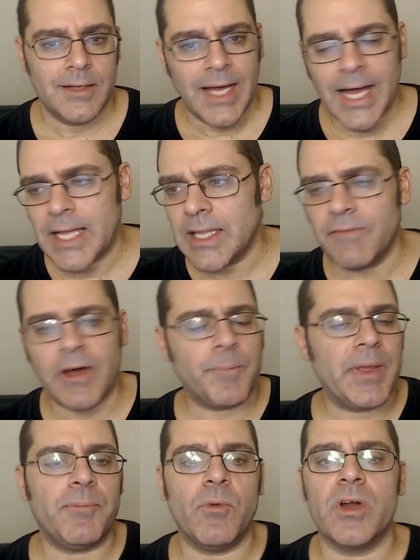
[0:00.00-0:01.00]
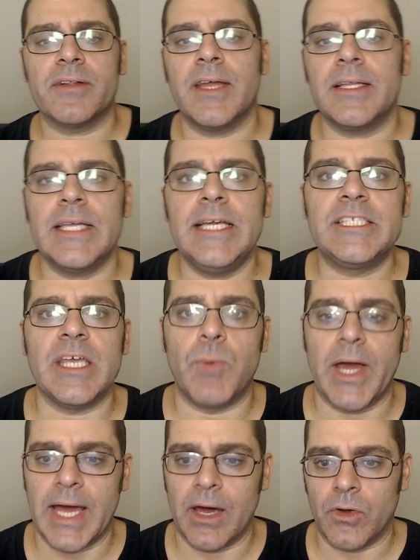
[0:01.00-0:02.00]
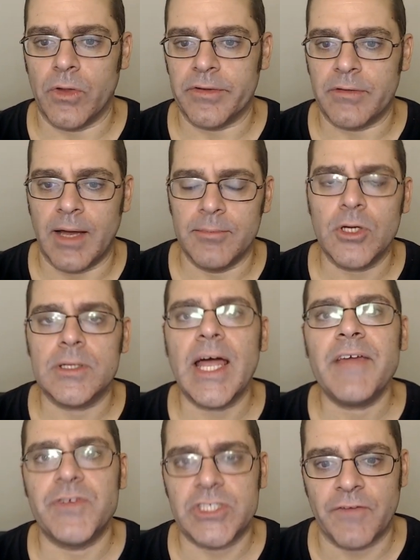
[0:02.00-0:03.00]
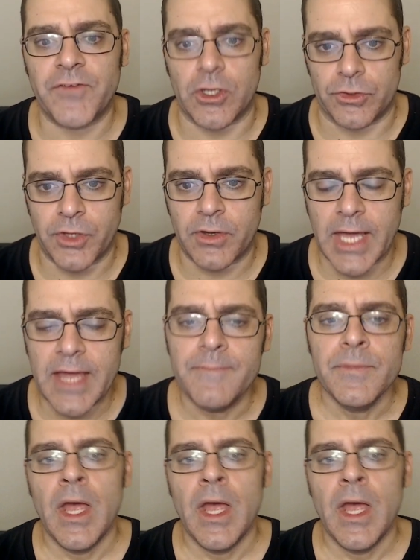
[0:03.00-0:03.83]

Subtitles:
I love how people want to take the easy way out all the time. Look, life is difficult, okay?